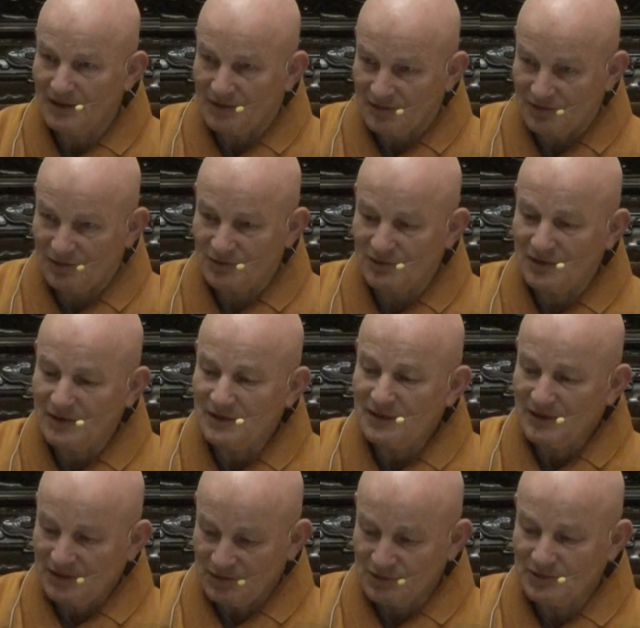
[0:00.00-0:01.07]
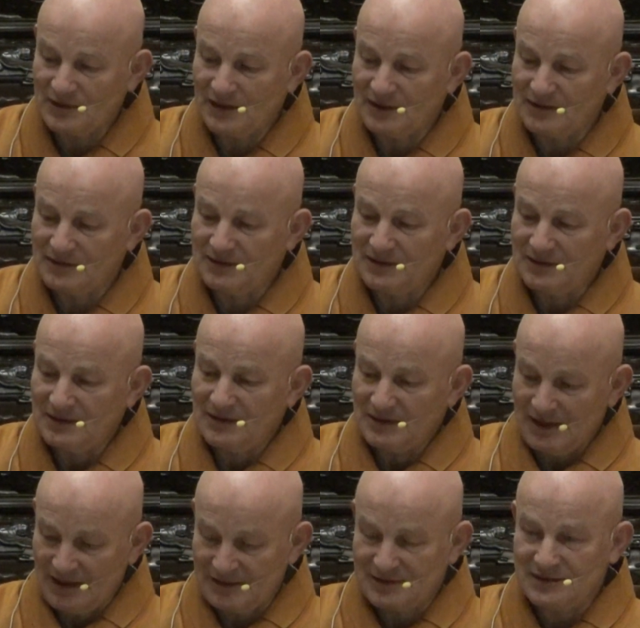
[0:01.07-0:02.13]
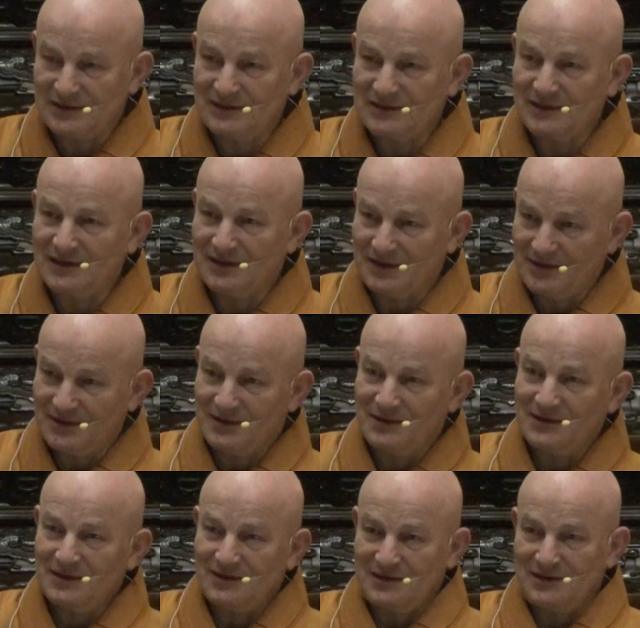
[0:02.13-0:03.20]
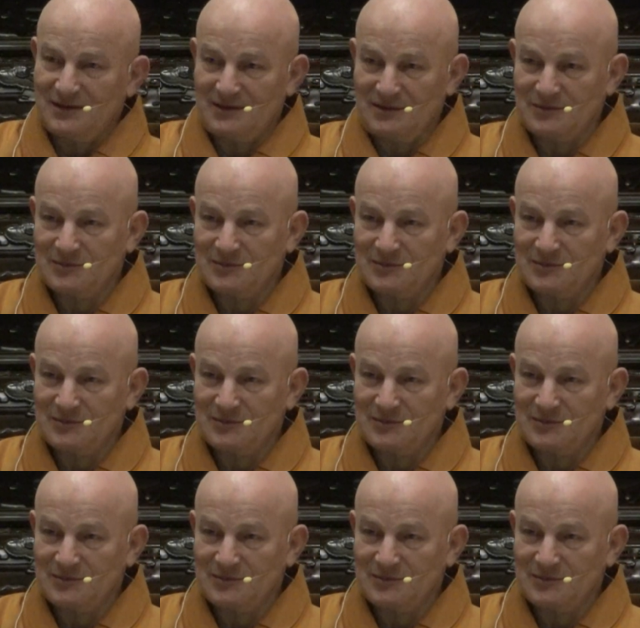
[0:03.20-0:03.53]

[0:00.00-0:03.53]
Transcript: So you can actually uh,